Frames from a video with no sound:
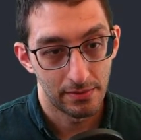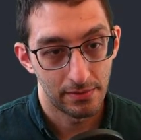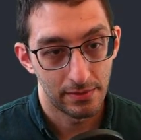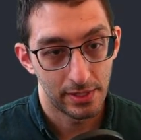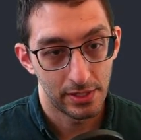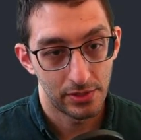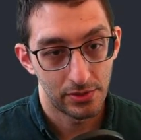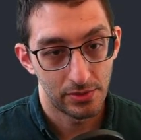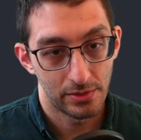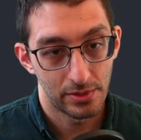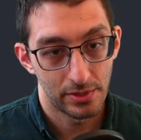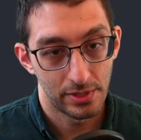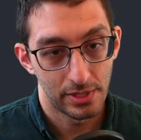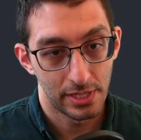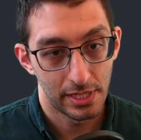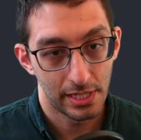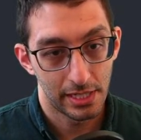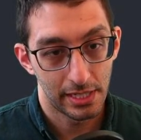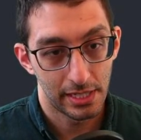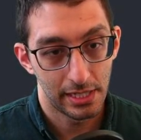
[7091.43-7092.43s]

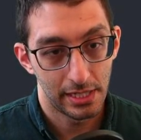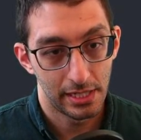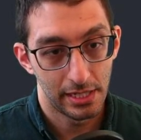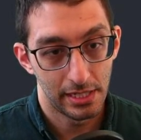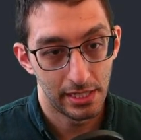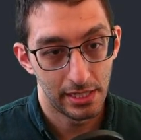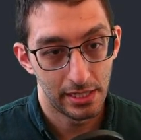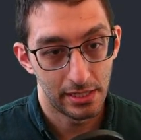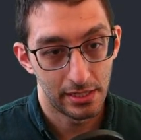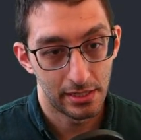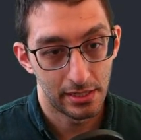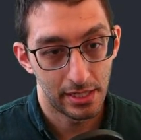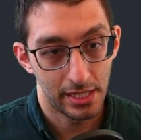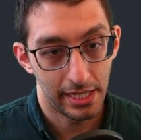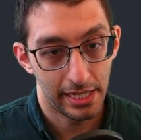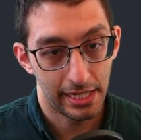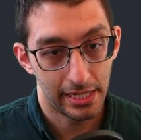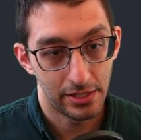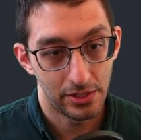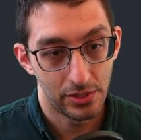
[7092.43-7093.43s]
Adventurer.init.
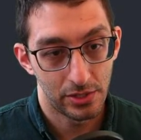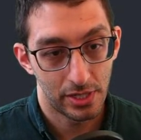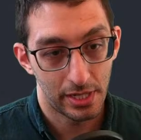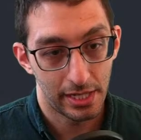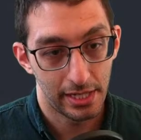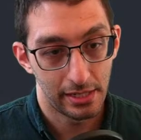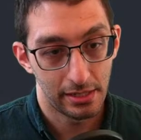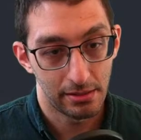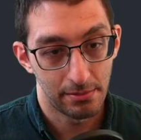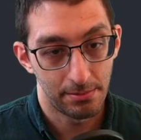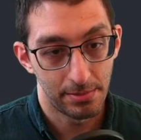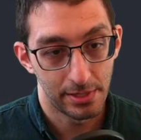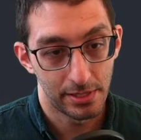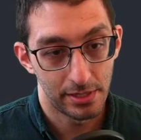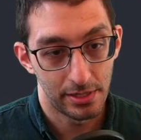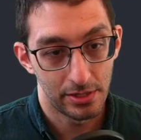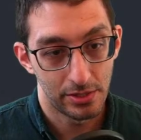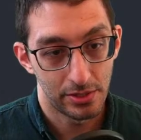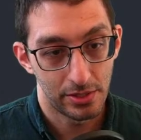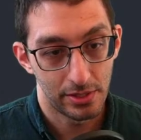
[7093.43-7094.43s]
Add child
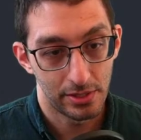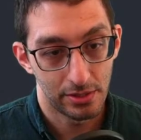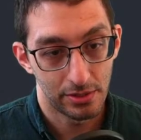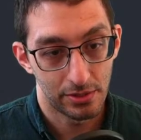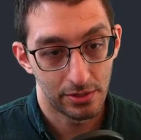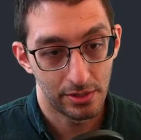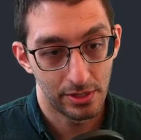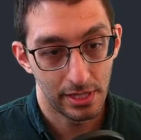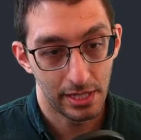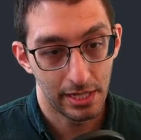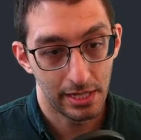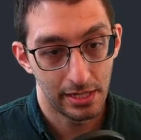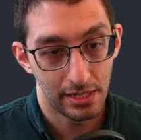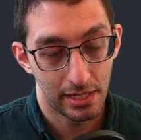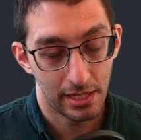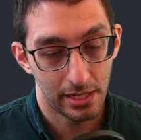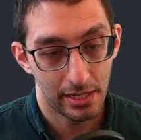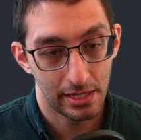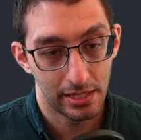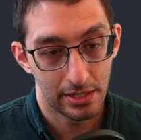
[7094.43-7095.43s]
position. Create
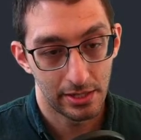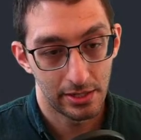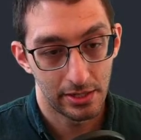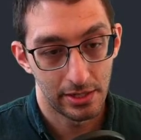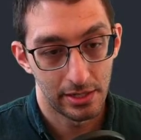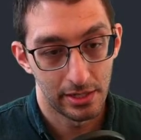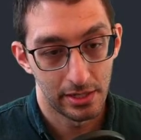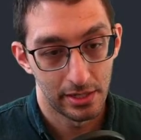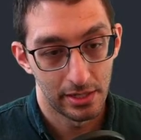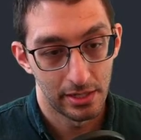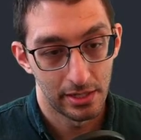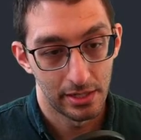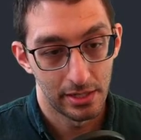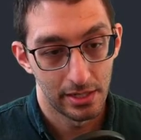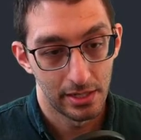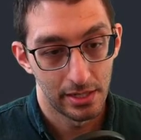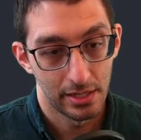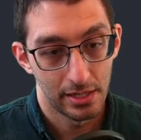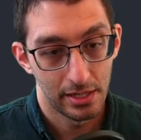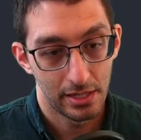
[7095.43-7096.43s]
hired.
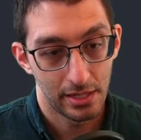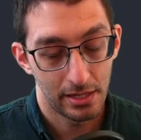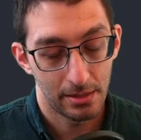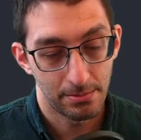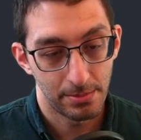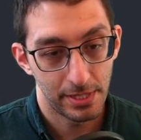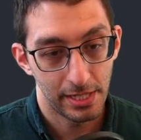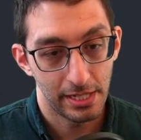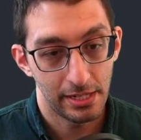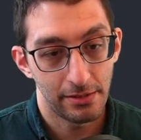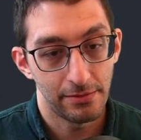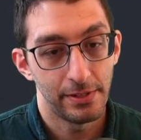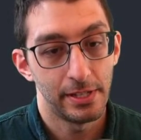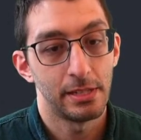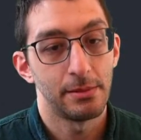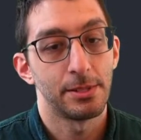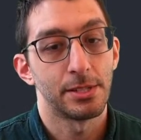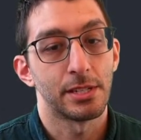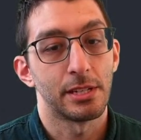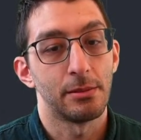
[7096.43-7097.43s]
Update
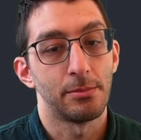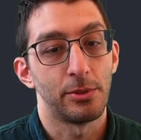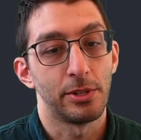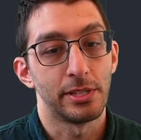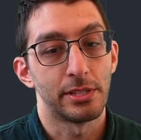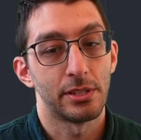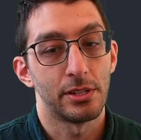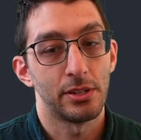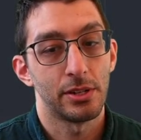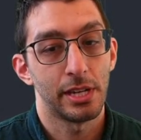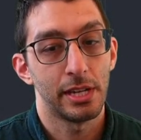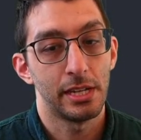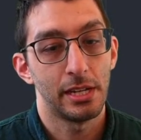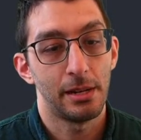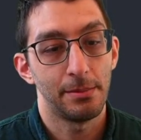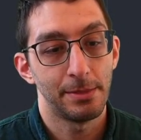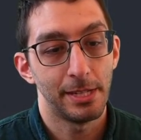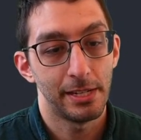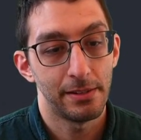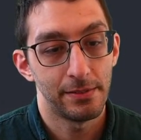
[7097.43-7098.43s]
available skill points. Okay,
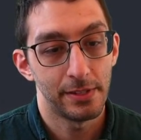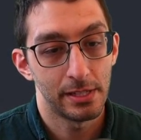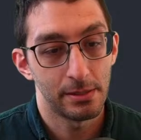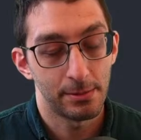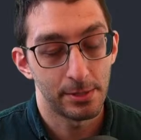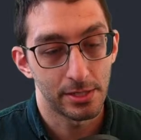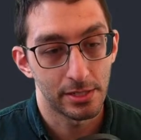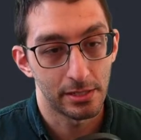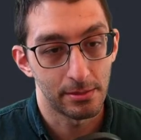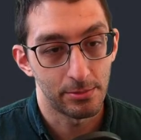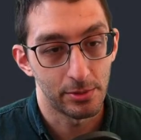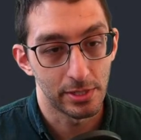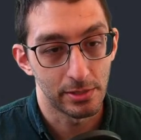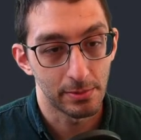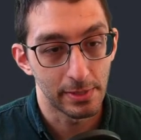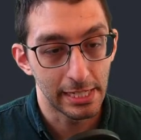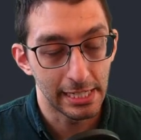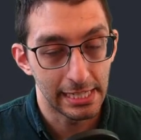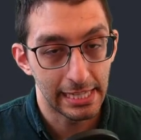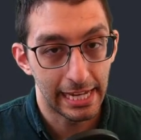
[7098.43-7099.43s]
update available skill points.
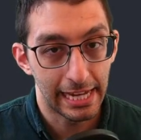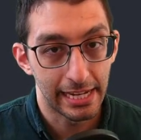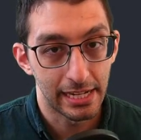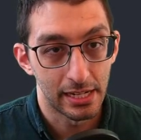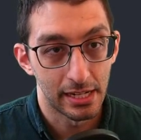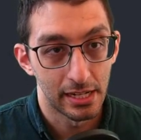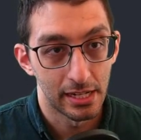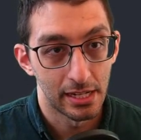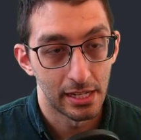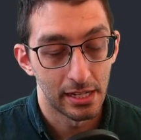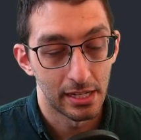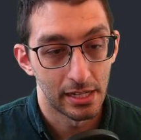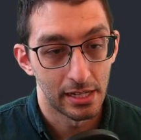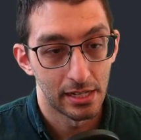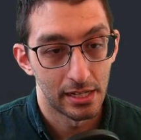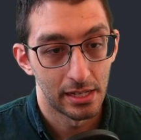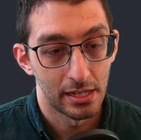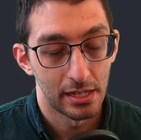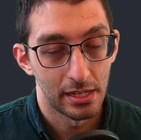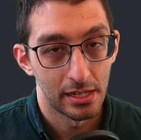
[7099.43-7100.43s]
We need that.
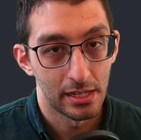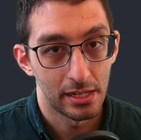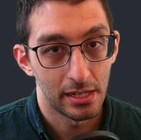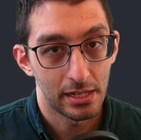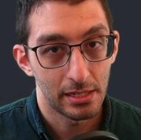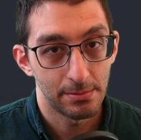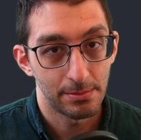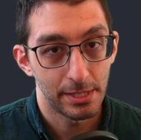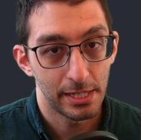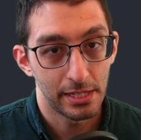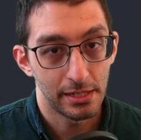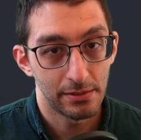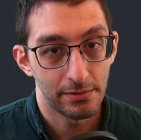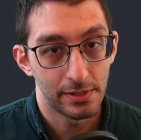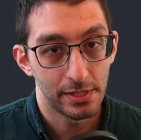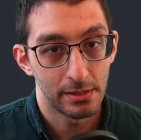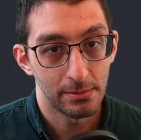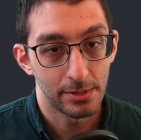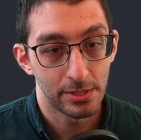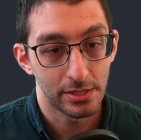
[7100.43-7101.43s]
Update
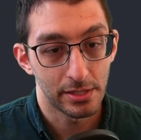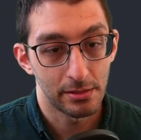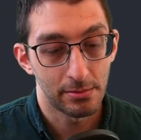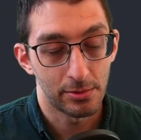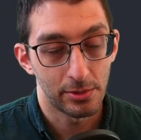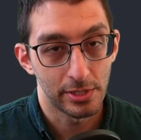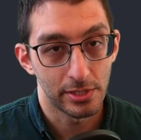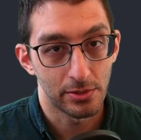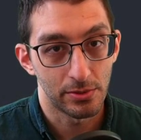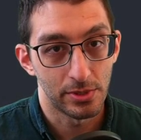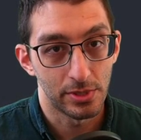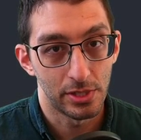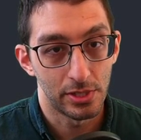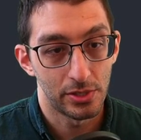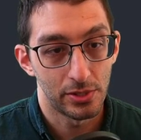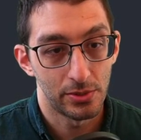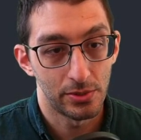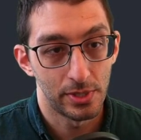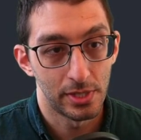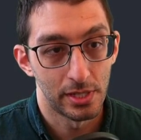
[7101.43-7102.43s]
available skill points. So
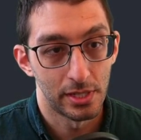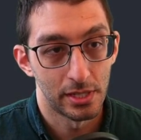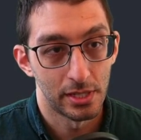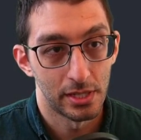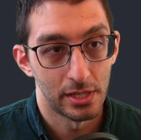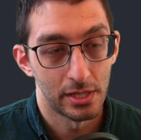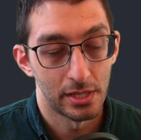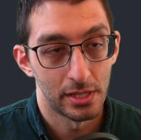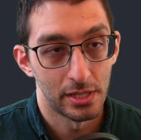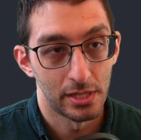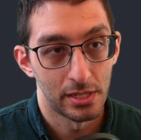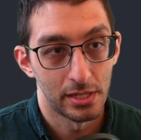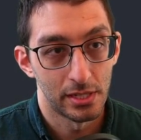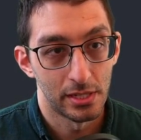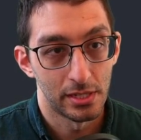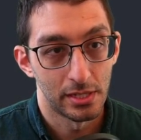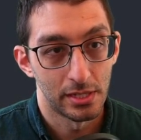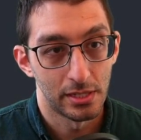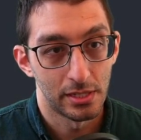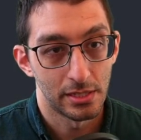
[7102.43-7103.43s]
load.
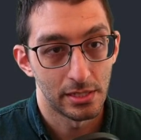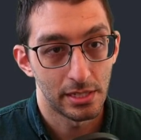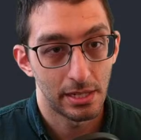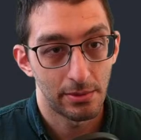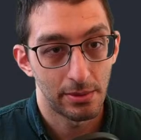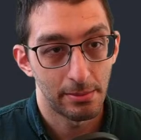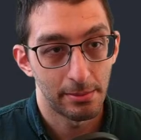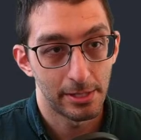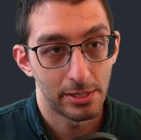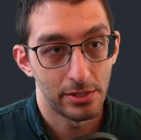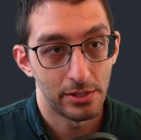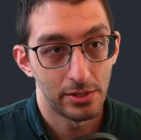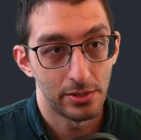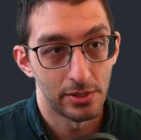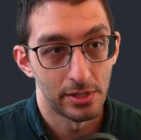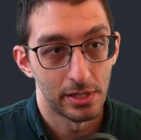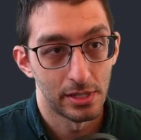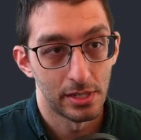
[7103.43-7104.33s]
That's not what I meant to do.